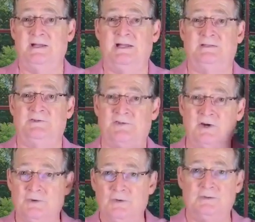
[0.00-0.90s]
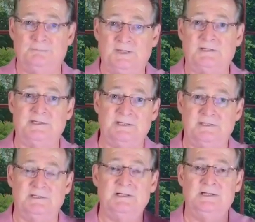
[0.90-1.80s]
I got to start doing the plucking
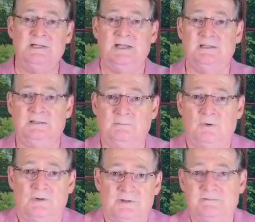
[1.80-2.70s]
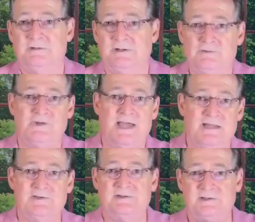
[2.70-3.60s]
and a little more, you know, jazz.